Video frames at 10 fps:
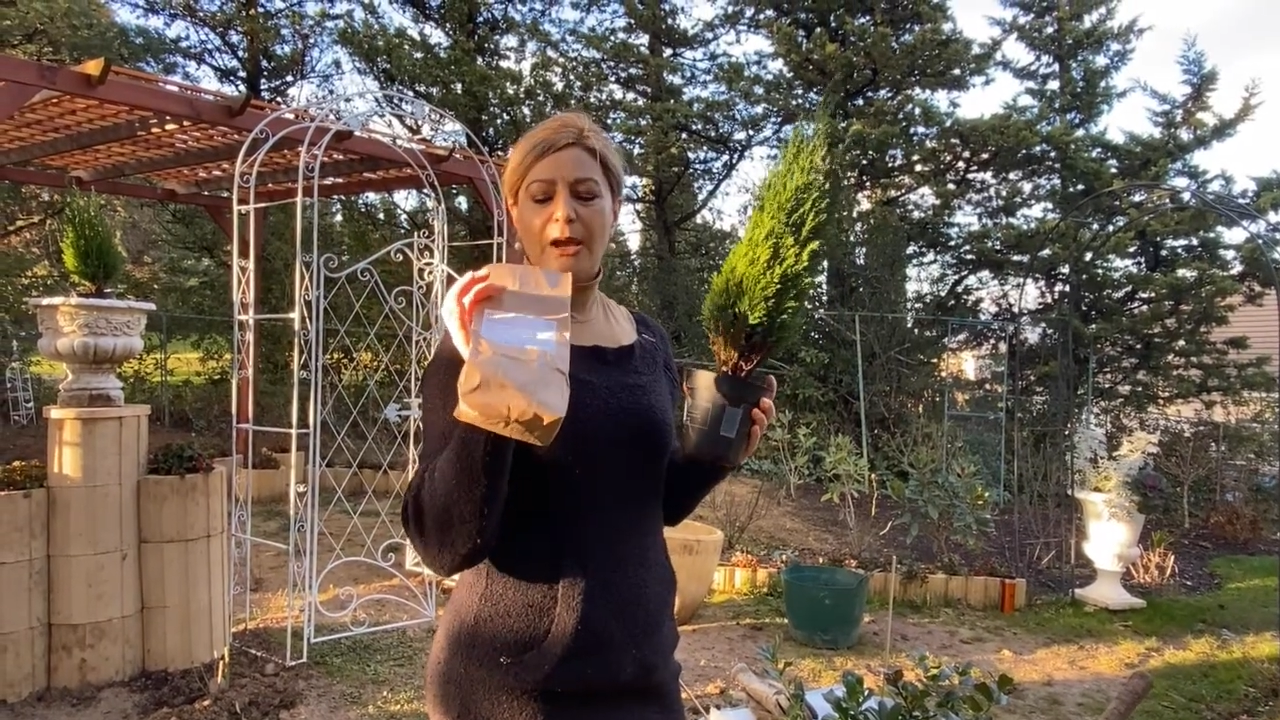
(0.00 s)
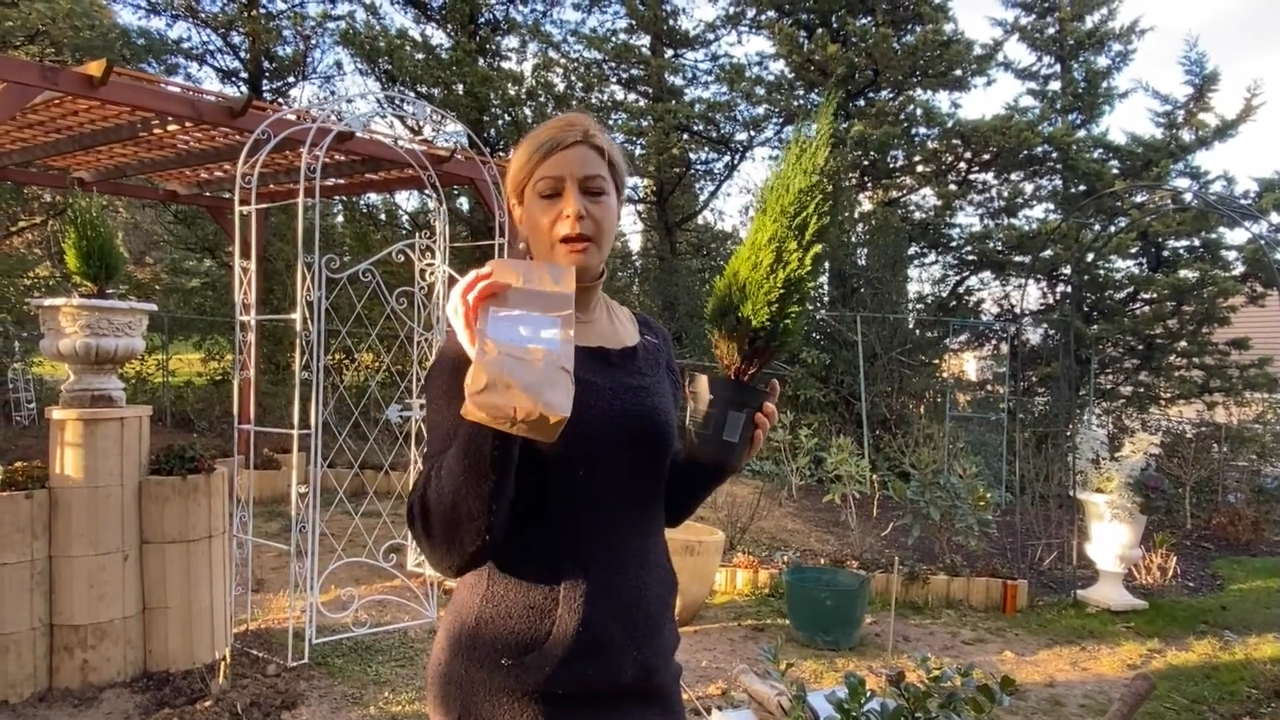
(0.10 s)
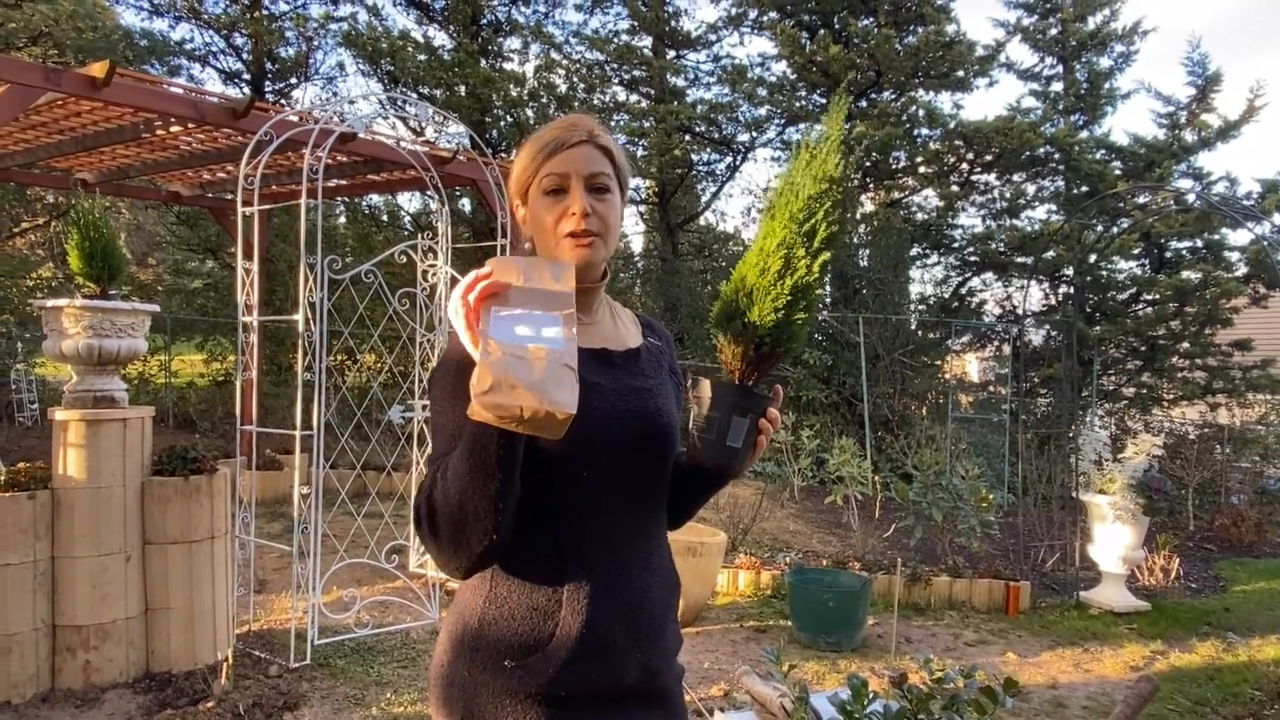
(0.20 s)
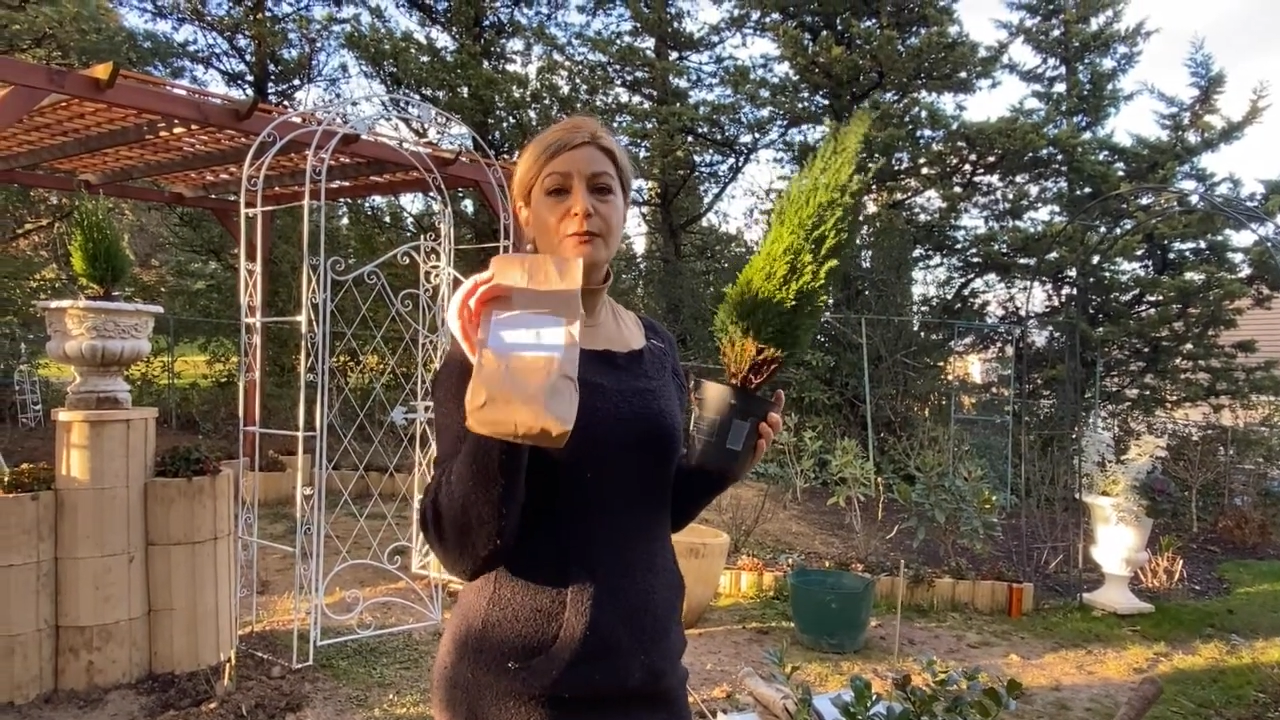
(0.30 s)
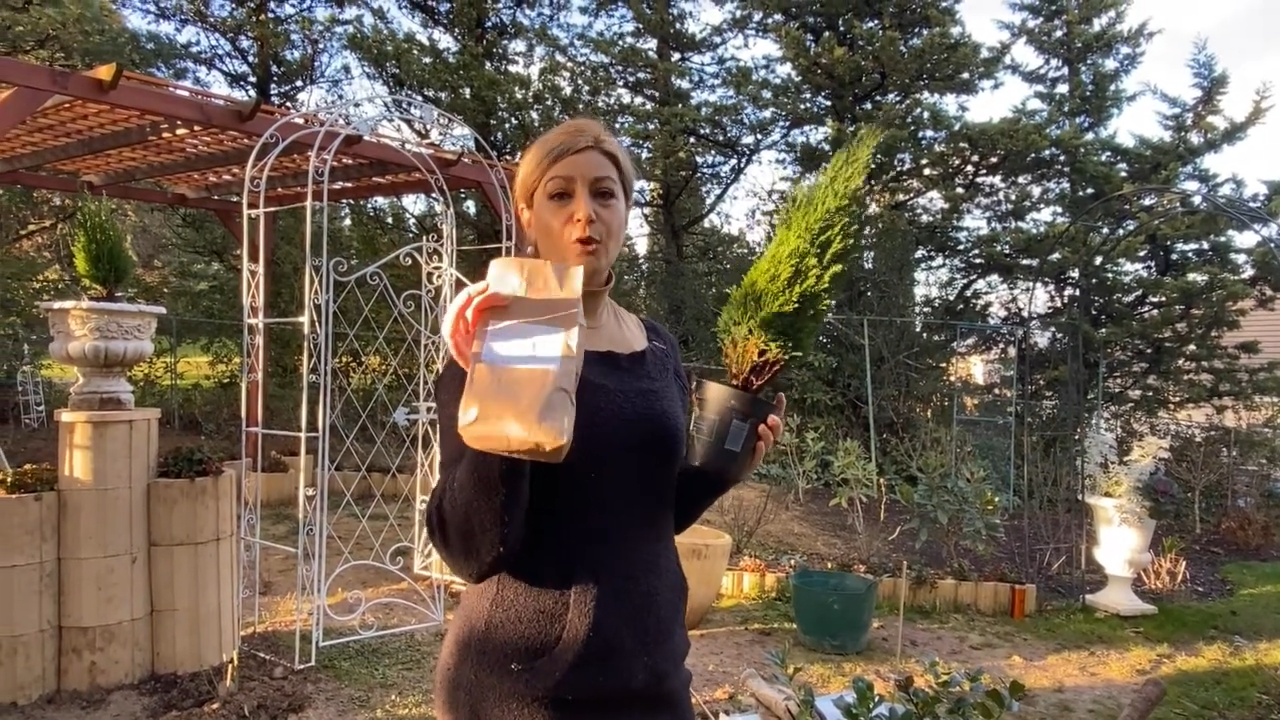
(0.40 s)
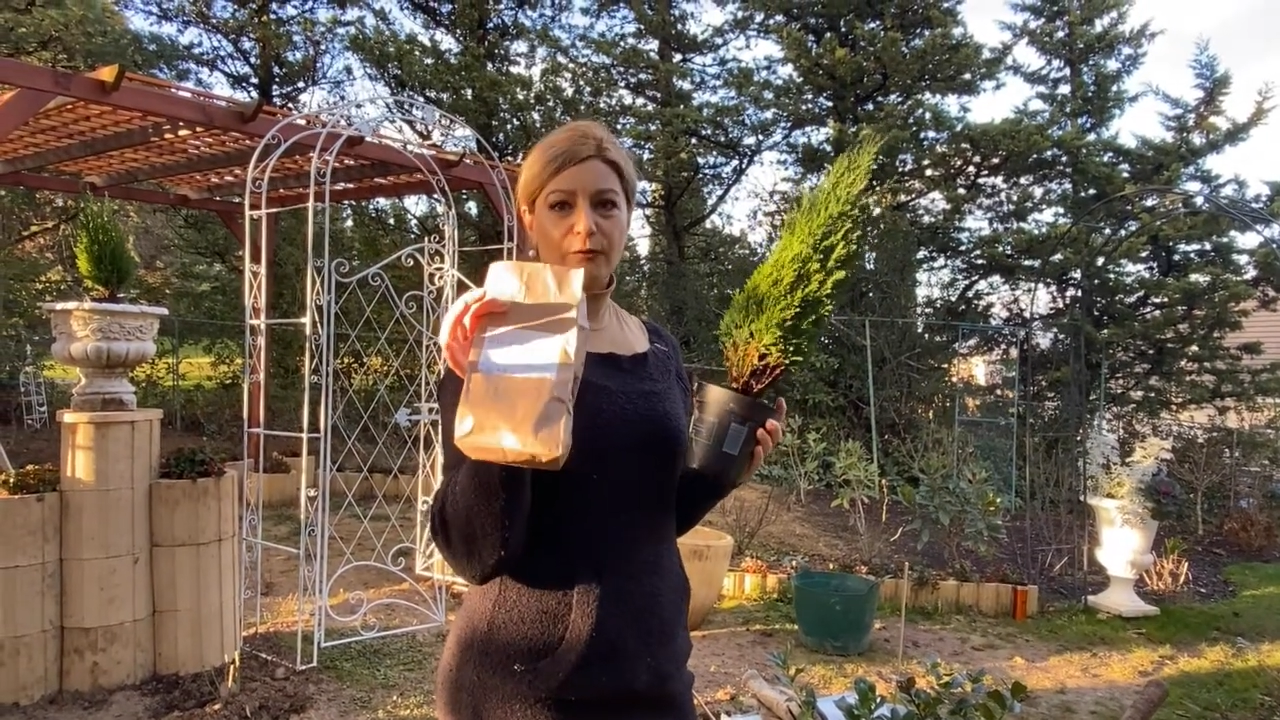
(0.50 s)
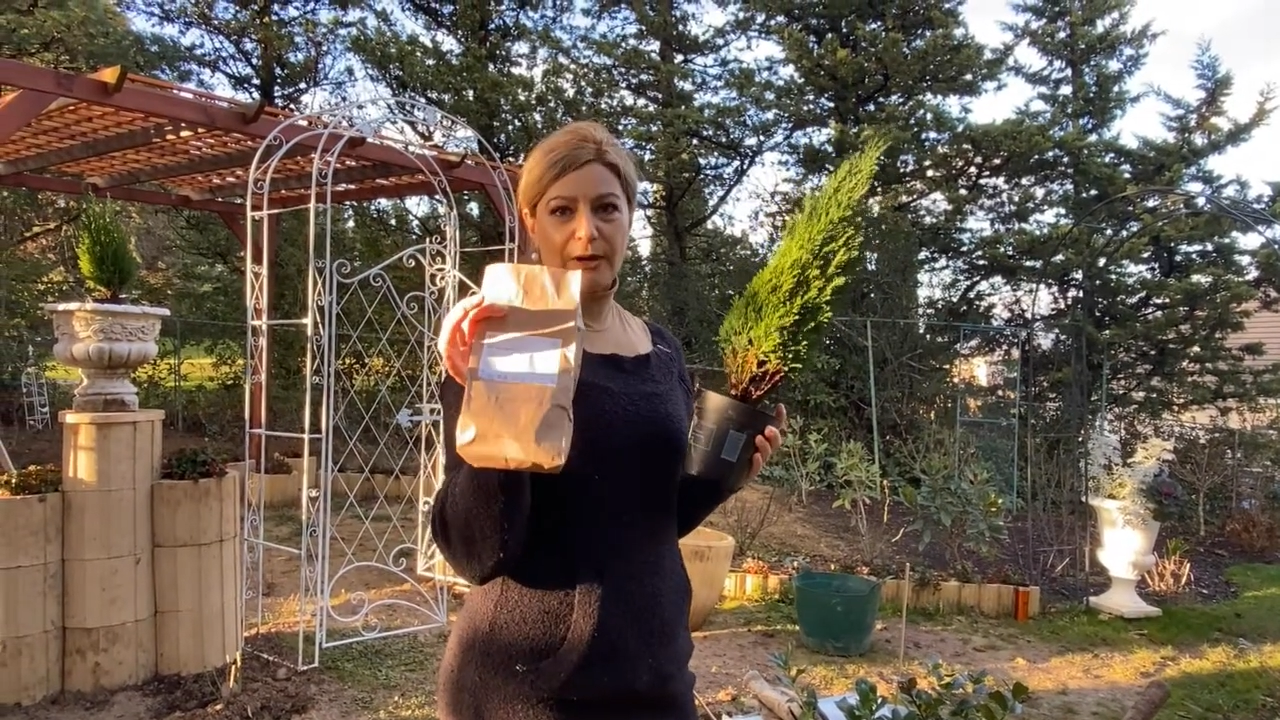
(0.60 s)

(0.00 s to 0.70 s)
uh, dwarf